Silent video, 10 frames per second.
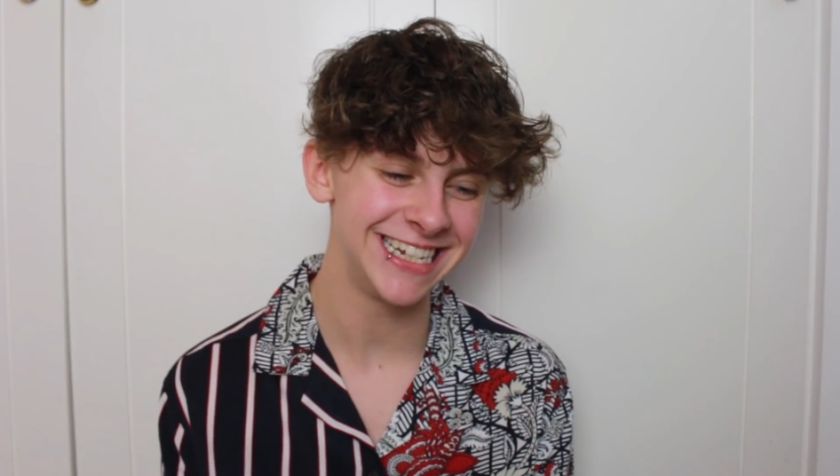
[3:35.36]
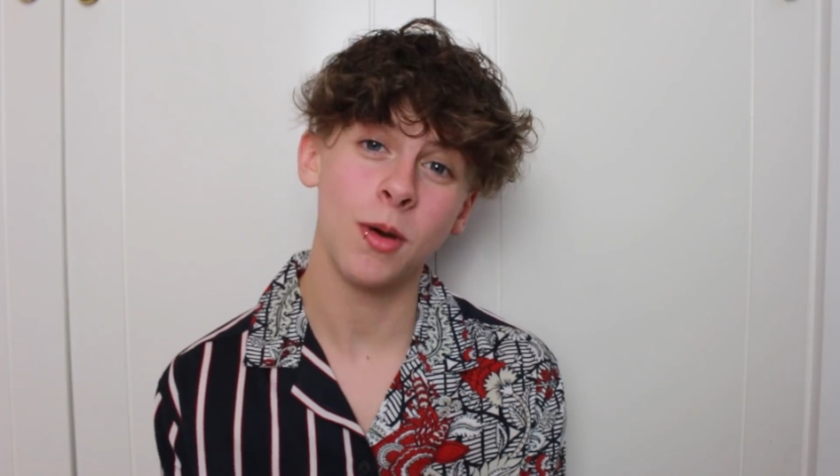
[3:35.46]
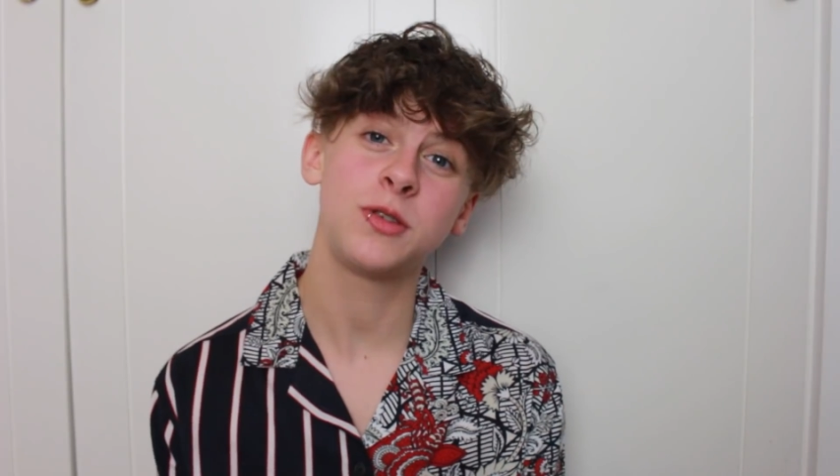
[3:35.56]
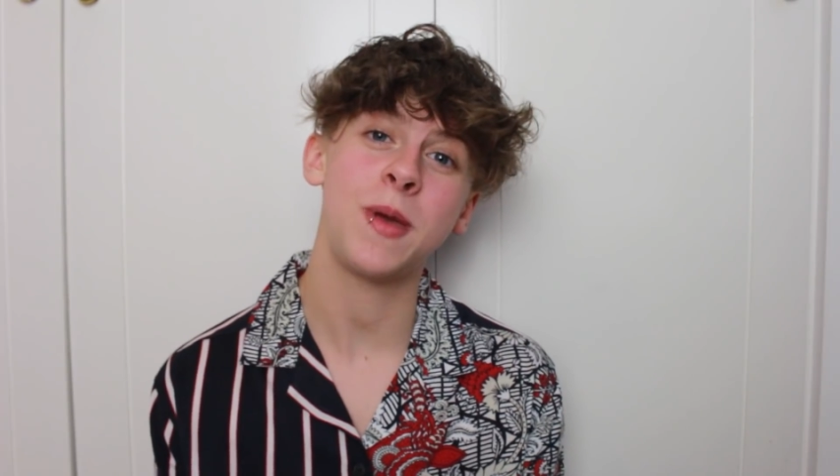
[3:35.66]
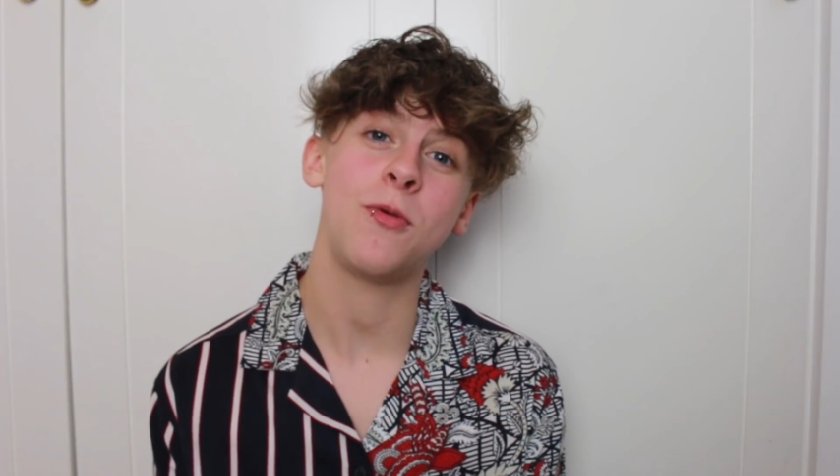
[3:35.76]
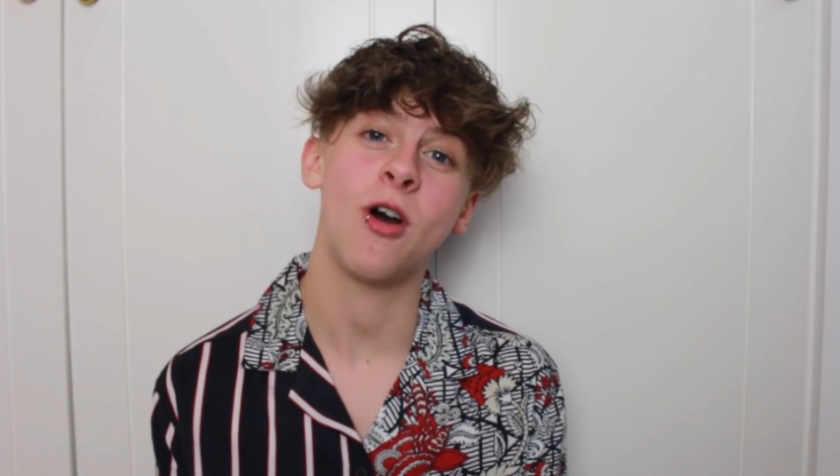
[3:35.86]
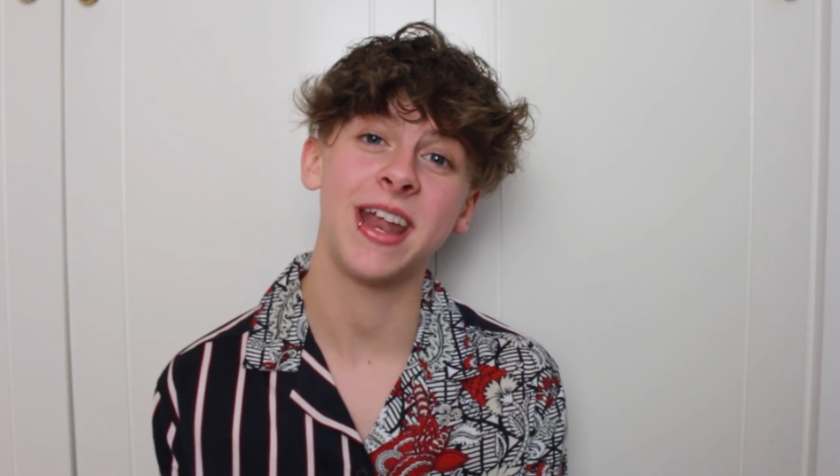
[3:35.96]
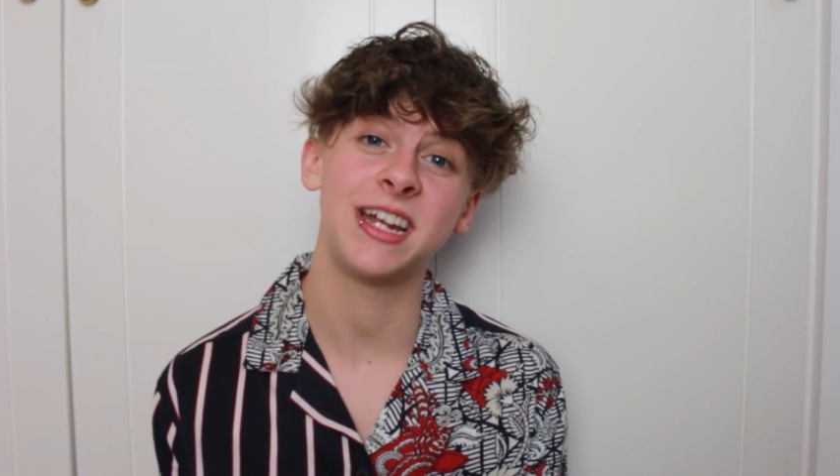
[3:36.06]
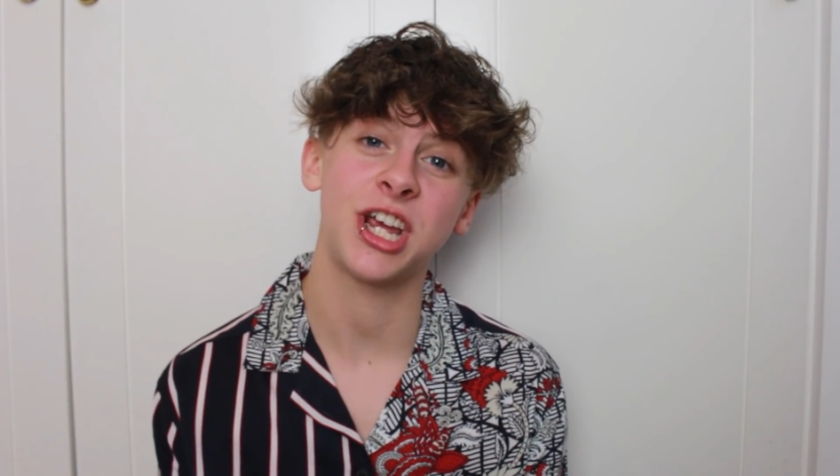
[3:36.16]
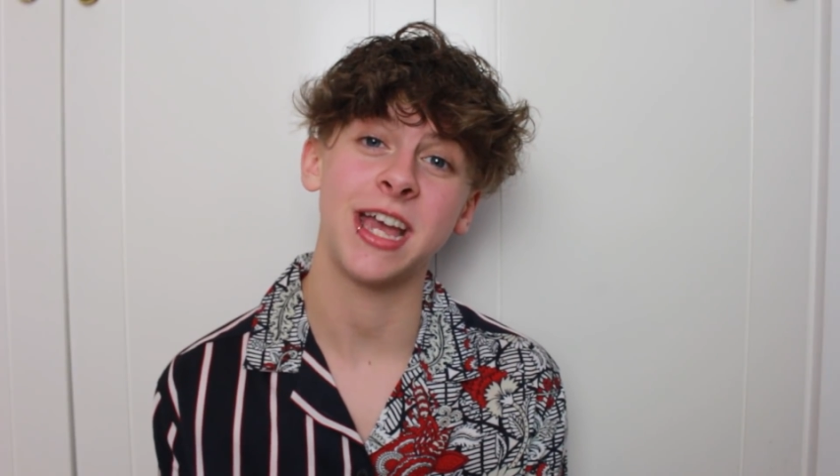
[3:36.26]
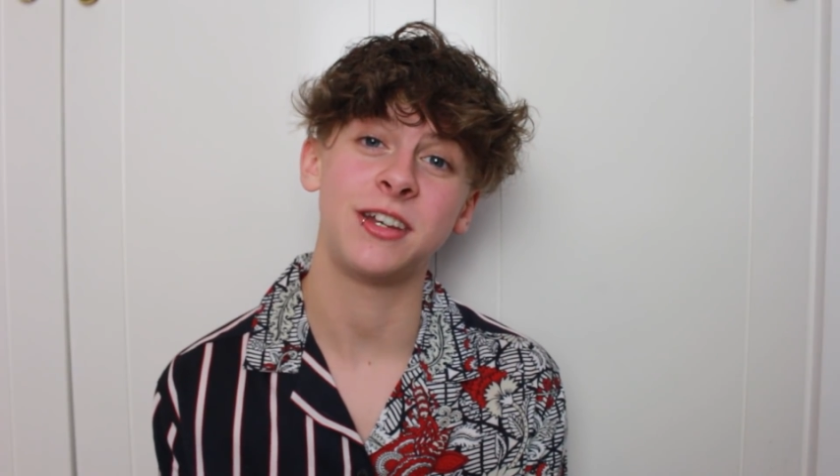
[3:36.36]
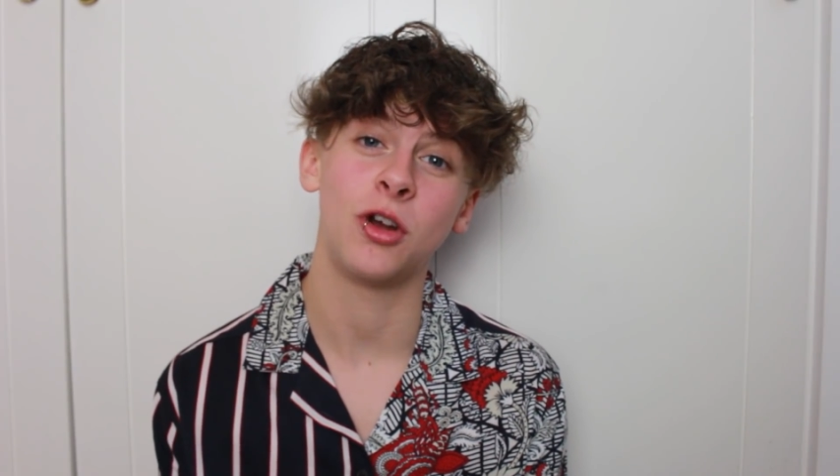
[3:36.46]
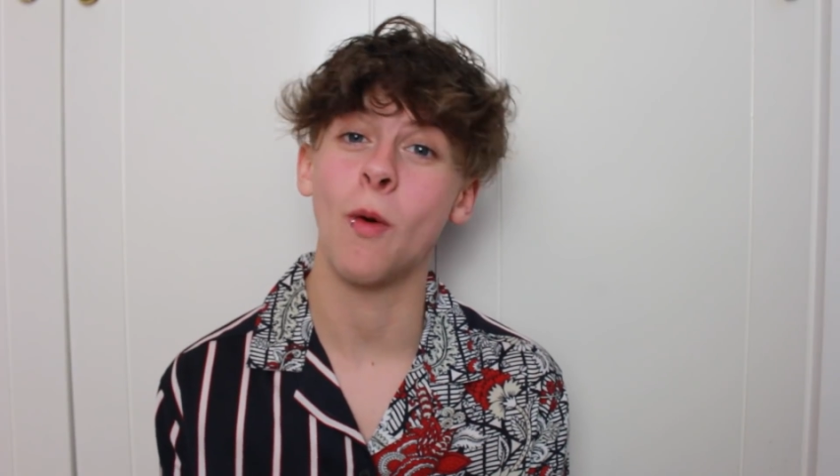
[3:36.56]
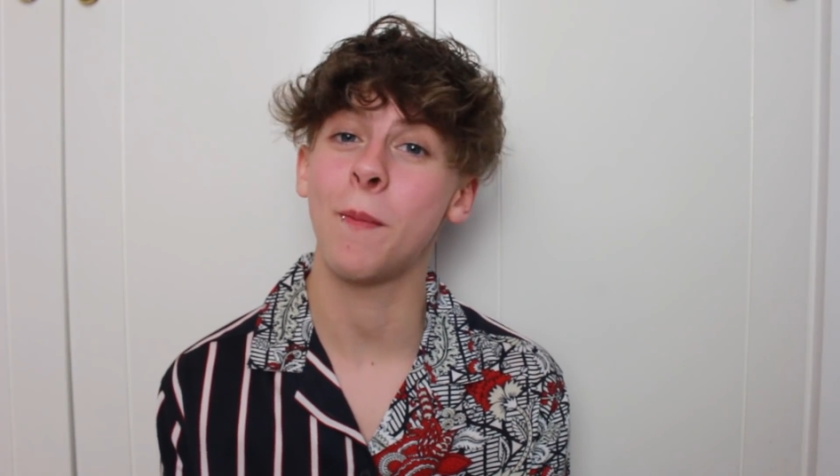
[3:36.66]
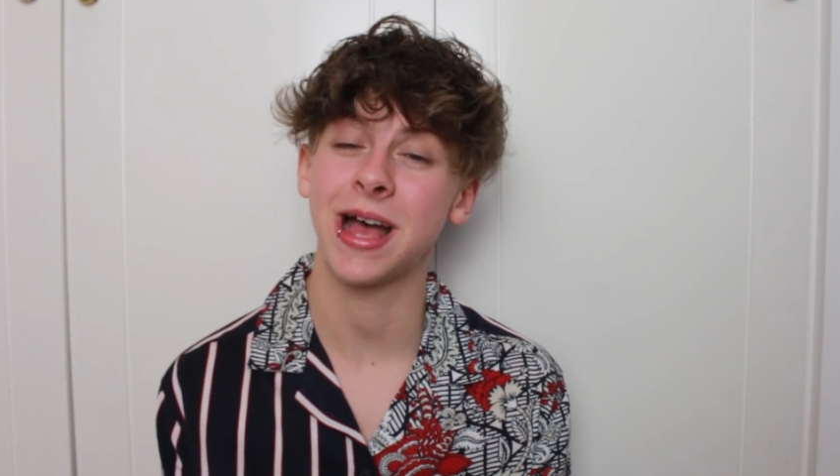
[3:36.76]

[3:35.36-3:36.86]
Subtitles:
most people uneducated on what